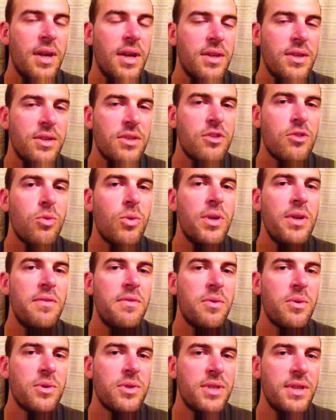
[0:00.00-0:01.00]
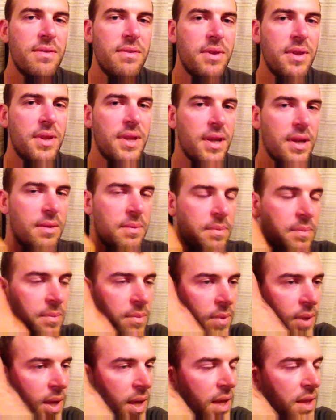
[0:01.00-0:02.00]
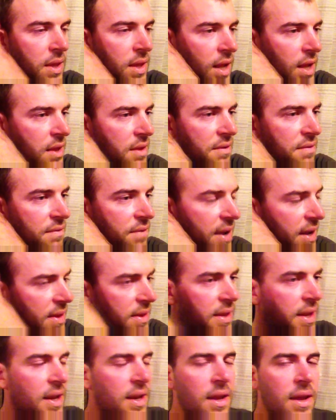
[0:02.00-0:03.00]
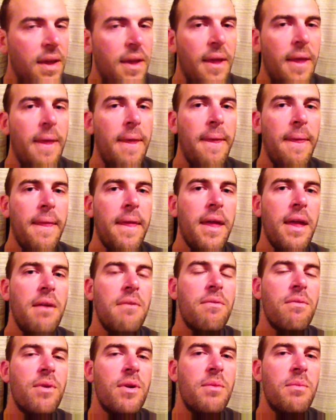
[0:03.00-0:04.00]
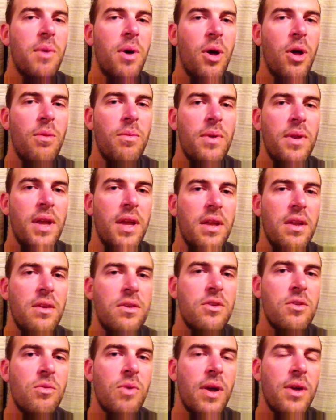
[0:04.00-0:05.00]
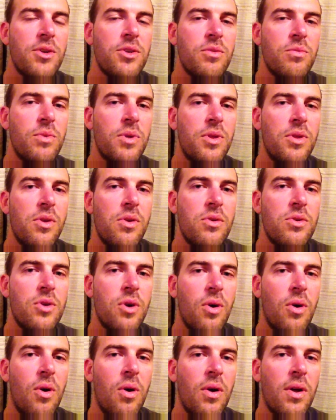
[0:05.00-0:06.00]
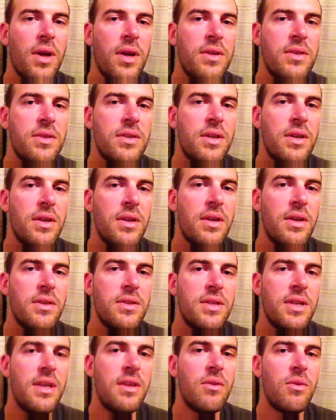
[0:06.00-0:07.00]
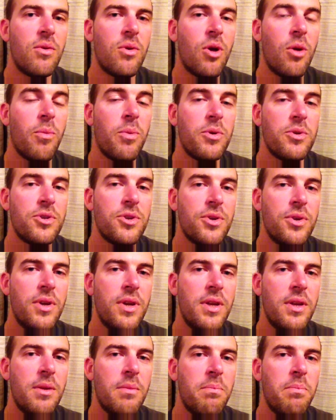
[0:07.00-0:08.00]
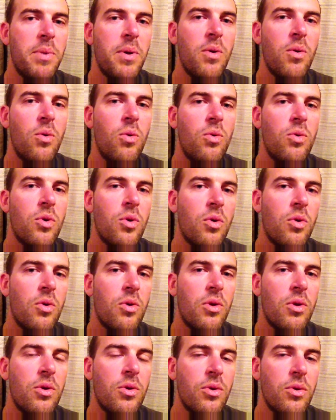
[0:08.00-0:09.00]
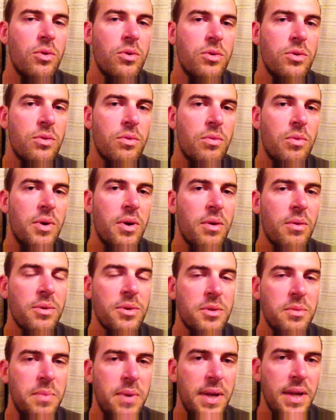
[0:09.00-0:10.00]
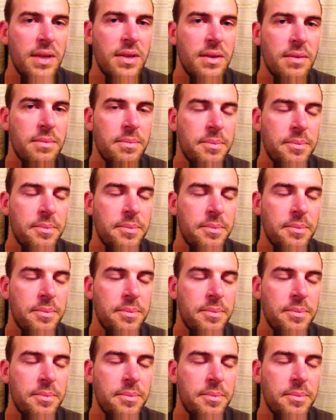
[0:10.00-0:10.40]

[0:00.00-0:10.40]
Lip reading: It's this 24/7 thing, and the fact that every moment in interaction with your dog is either an opportunity to build or lose real respect.